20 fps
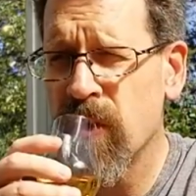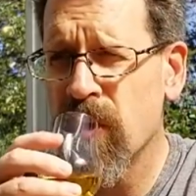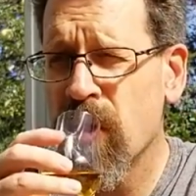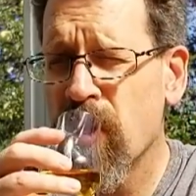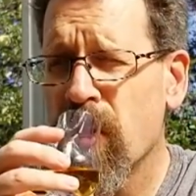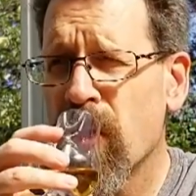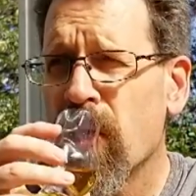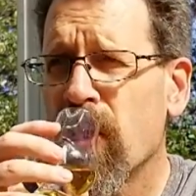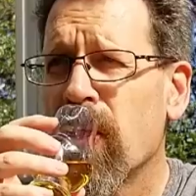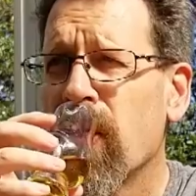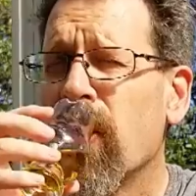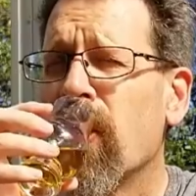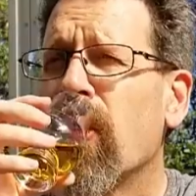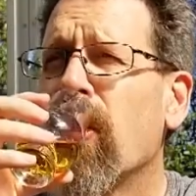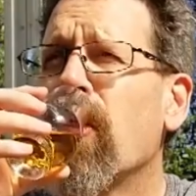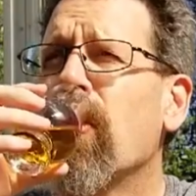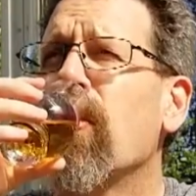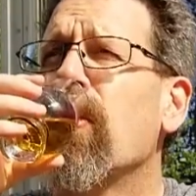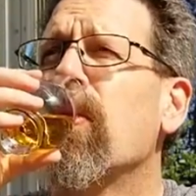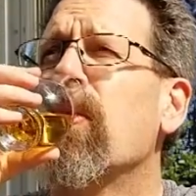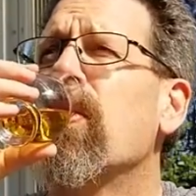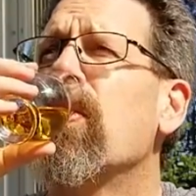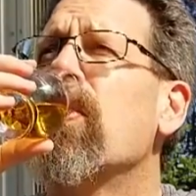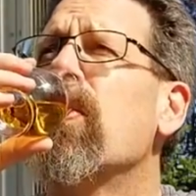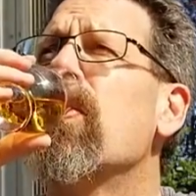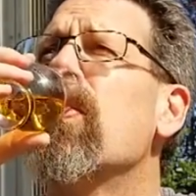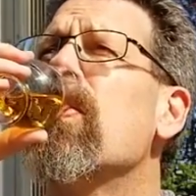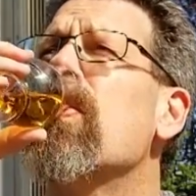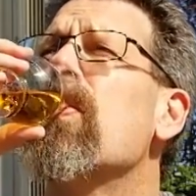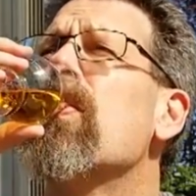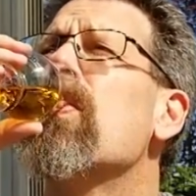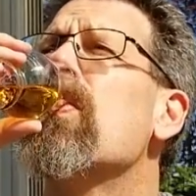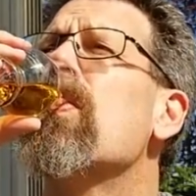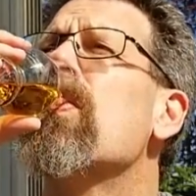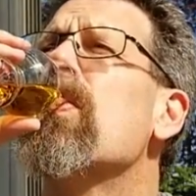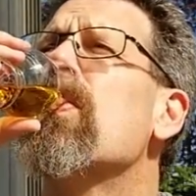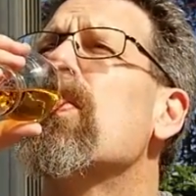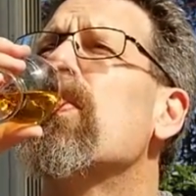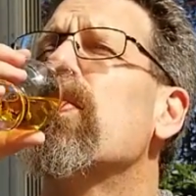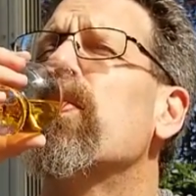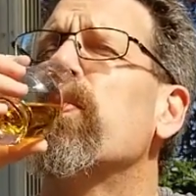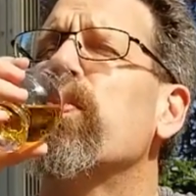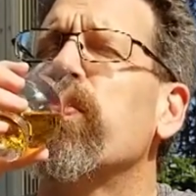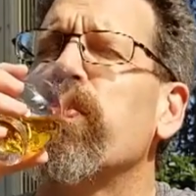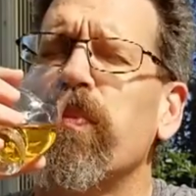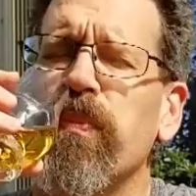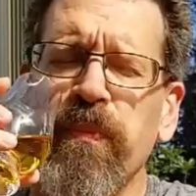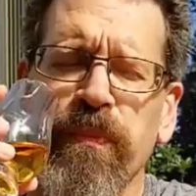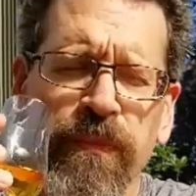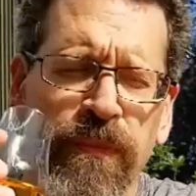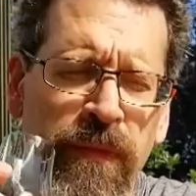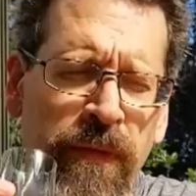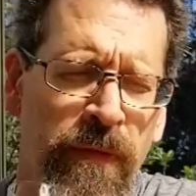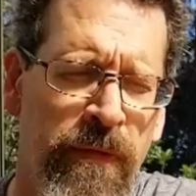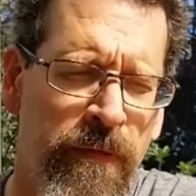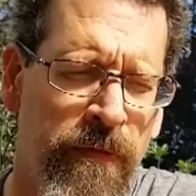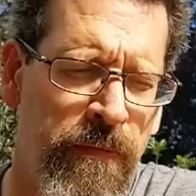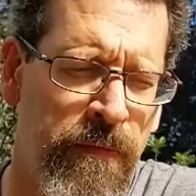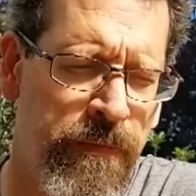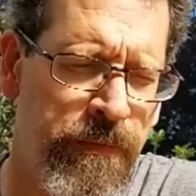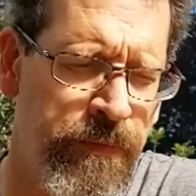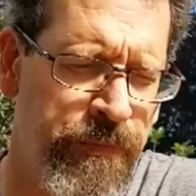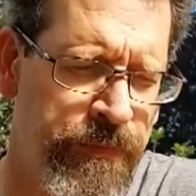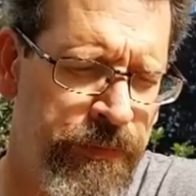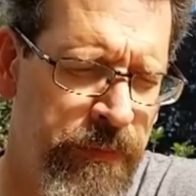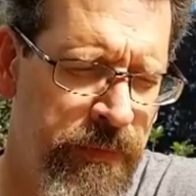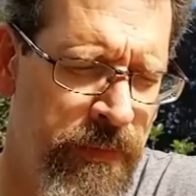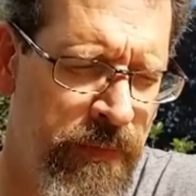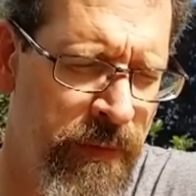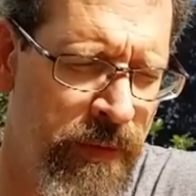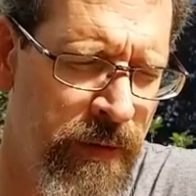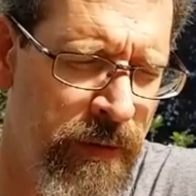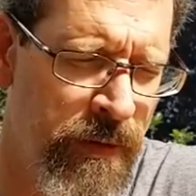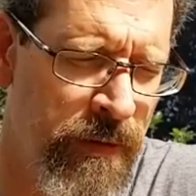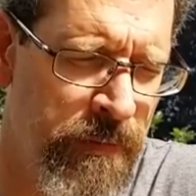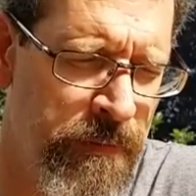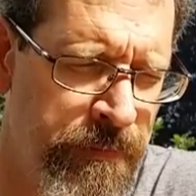Nothing is said.